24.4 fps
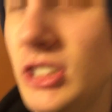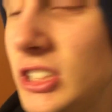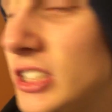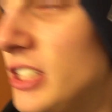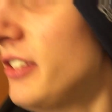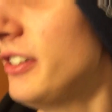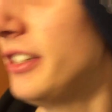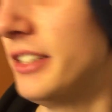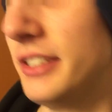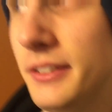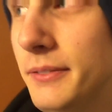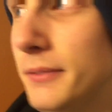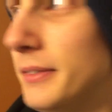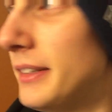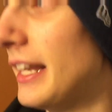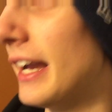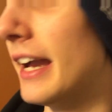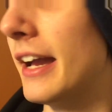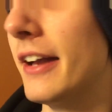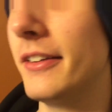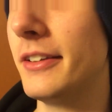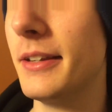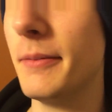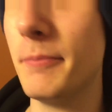Seriously, what the
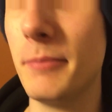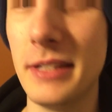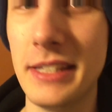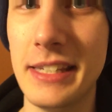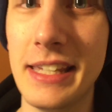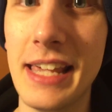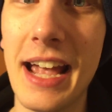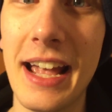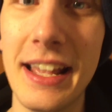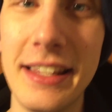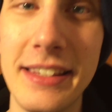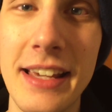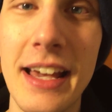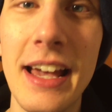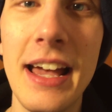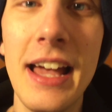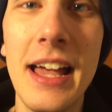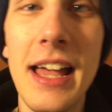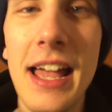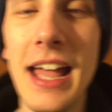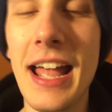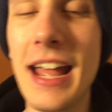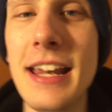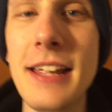hell's up with that?
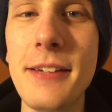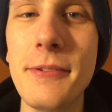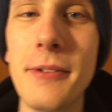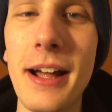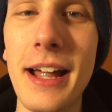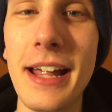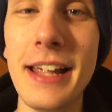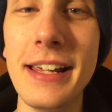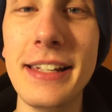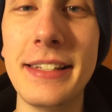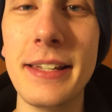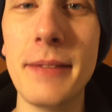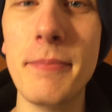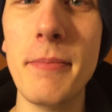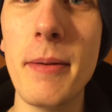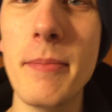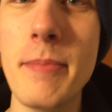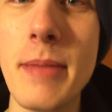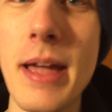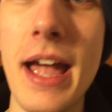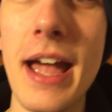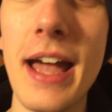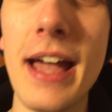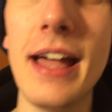Anyways,
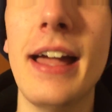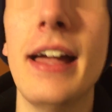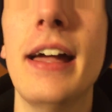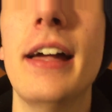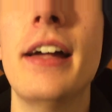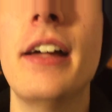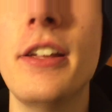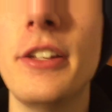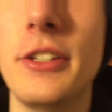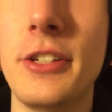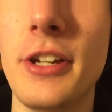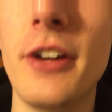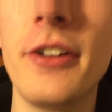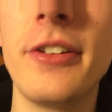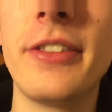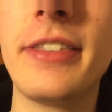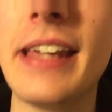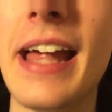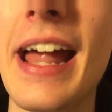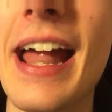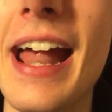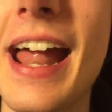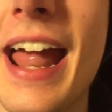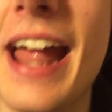so
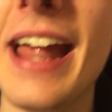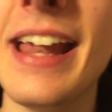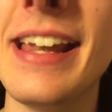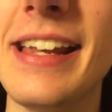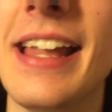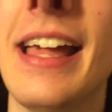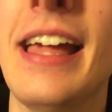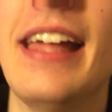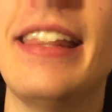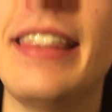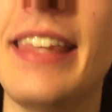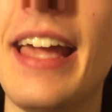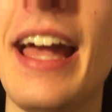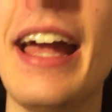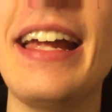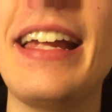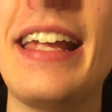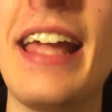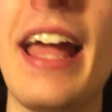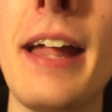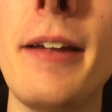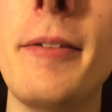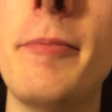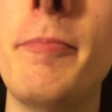then they
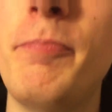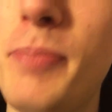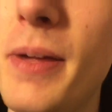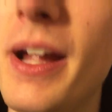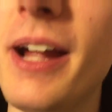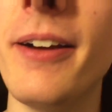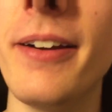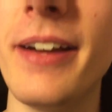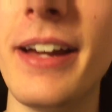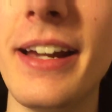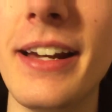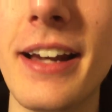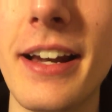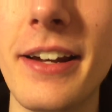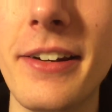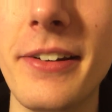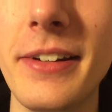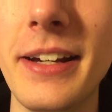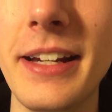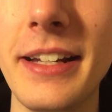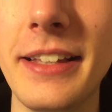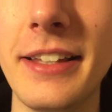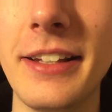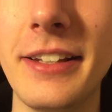get buried
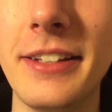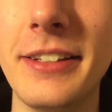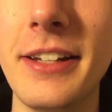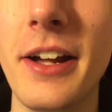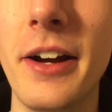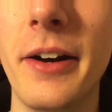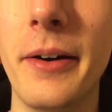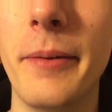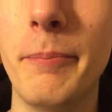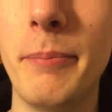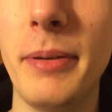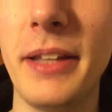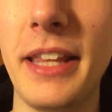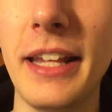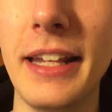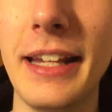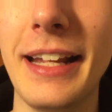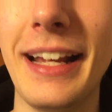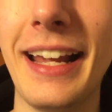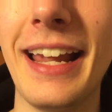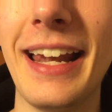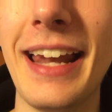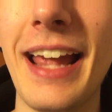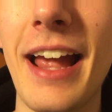underneath the snow, but then
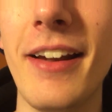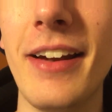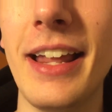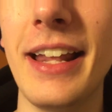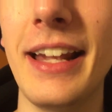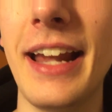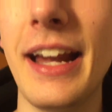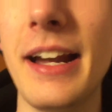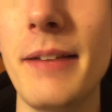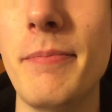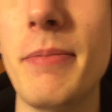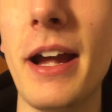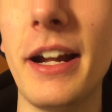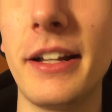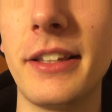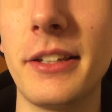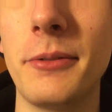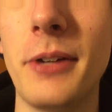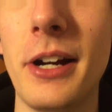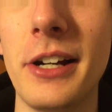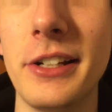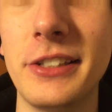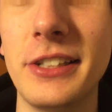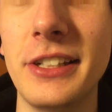they get out and they head back
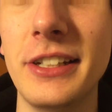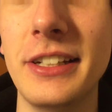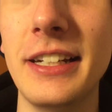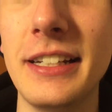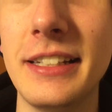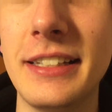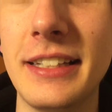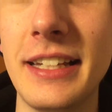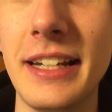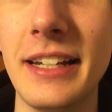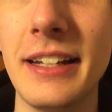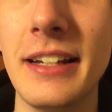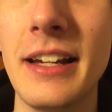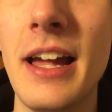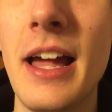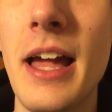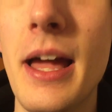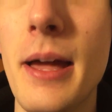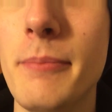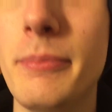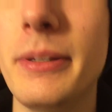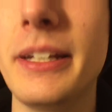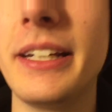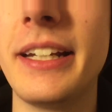to Washington, D.C.
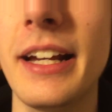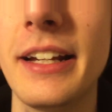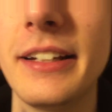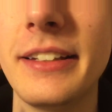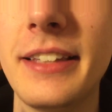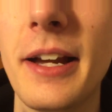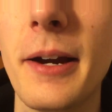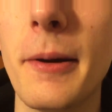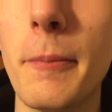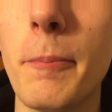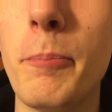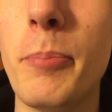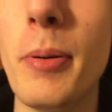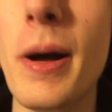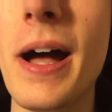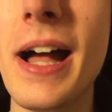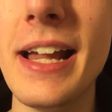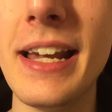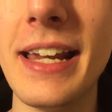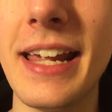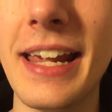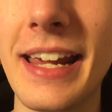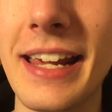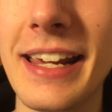because their
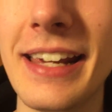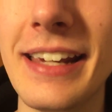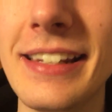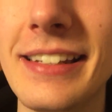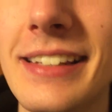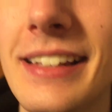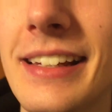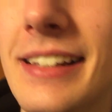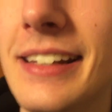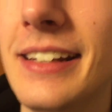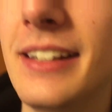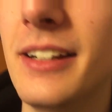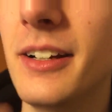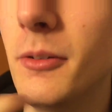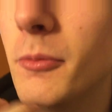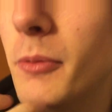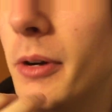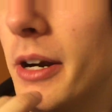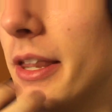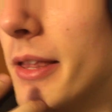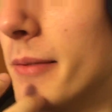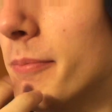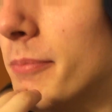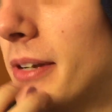buddies,
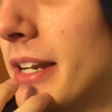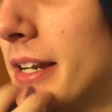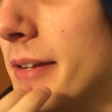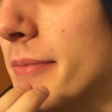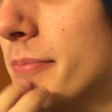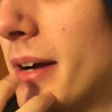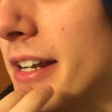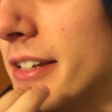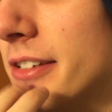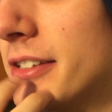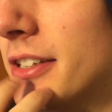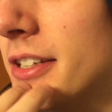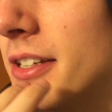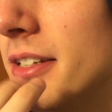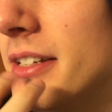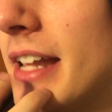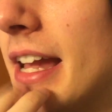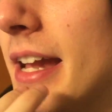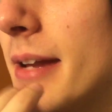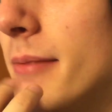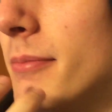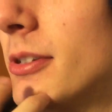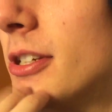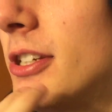one of them played by
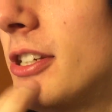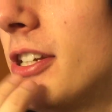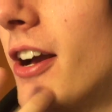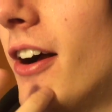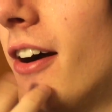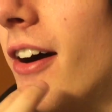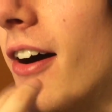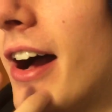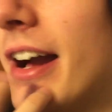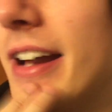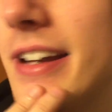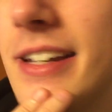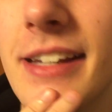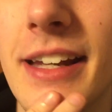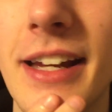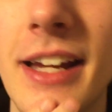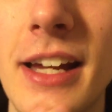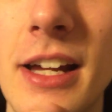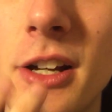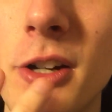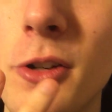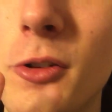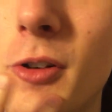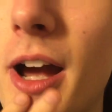named Sean,
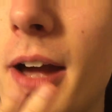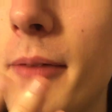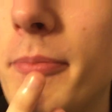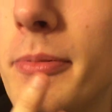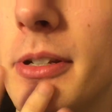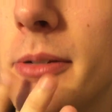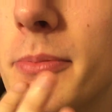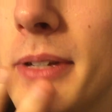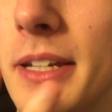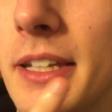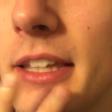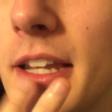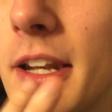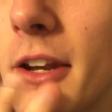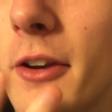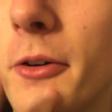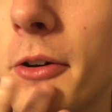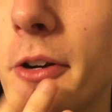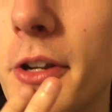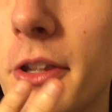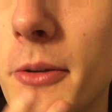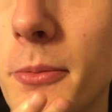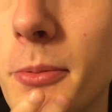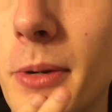who happened to be in the
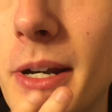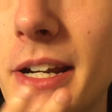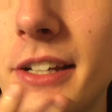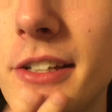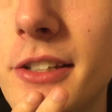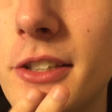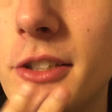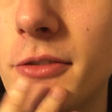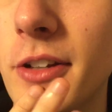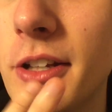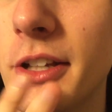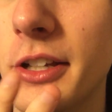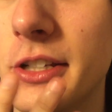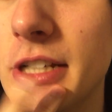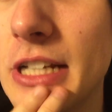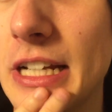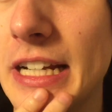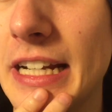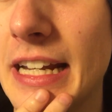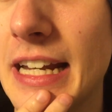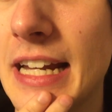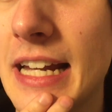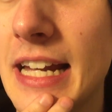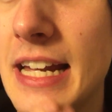Lord of the Rings
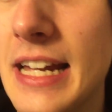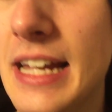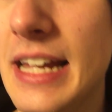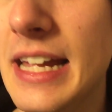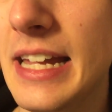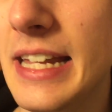trilogy,